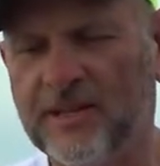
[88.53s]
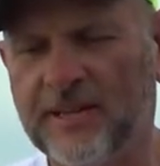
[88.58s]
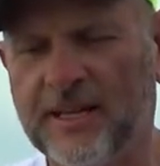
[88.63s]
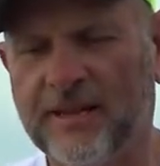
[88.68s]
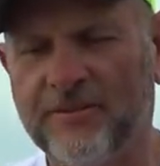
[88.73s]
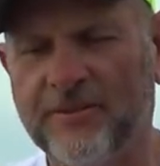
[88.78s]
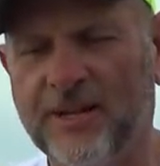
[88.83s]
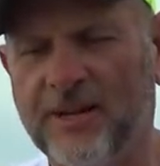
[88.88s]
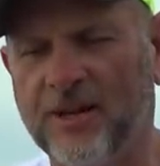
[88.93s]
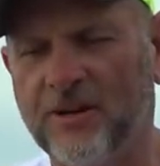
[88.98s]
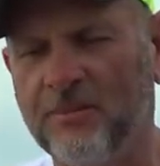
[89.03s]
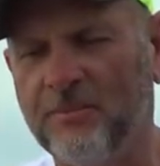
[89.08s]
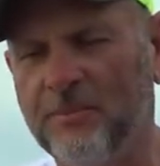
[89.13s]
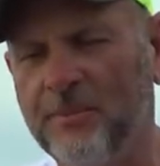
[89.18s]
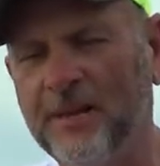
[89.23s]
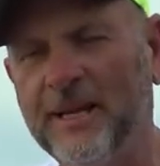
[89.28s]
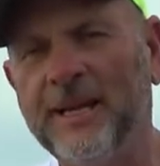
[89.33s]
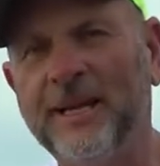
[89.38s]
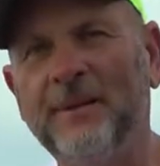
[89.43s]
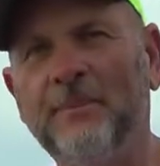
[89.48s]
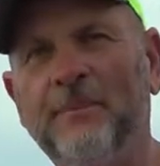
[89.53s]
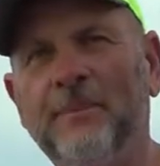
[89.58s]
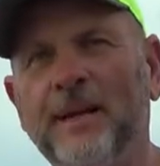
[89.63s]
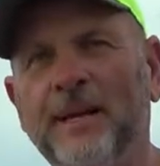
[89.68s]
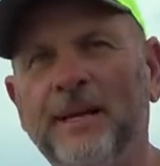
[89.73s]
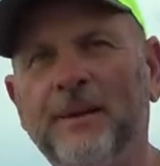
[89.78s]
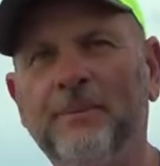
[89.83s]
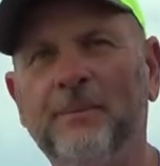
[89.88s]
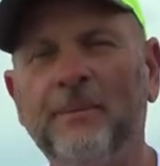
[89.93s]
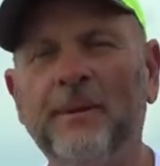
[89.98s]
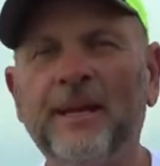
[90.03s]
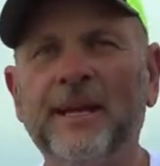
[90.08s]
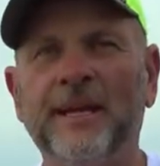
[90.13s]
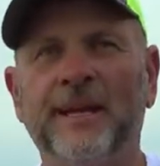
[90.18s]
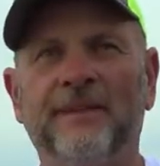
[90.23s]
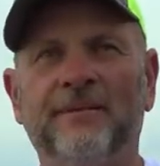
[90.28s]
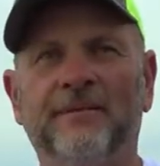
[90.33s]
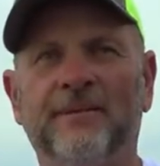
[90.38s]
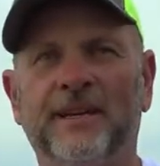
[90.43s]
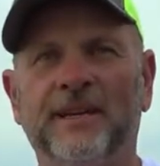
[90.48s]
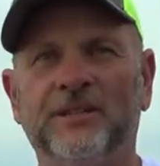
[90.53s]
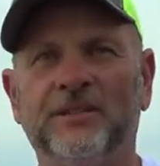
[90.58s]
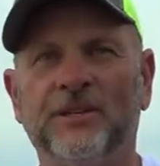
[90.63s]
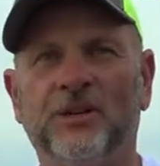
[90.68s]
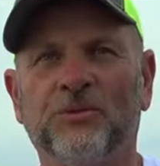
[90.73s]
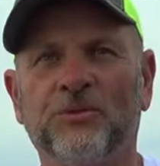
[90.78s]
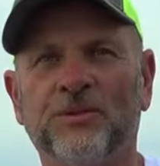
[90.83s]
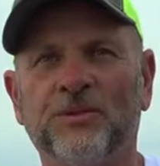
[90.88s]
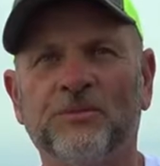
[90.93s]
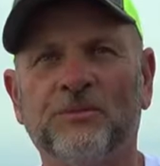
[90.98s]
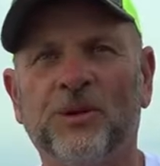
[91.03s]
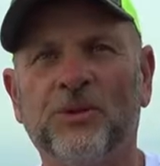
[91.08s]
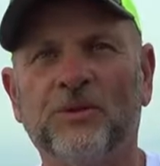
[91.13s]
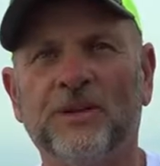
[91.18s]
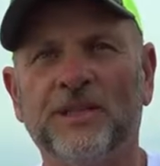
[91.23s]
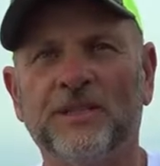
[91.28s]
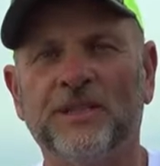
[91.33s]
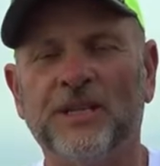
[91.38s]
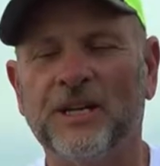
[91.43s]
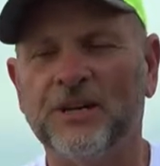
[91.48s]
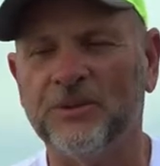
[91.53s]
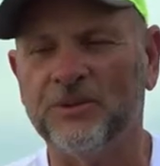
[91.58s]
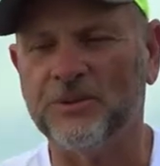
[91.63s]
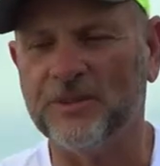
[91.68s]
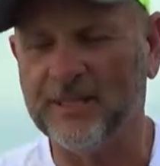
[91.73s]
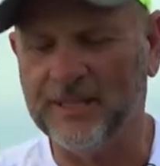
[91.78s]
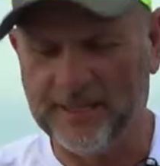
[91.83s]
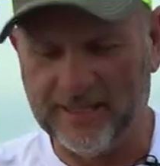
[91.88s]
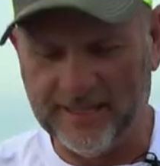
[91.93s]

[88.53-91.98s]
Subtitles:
I've caught many, many, many fish on the Smoky Joe.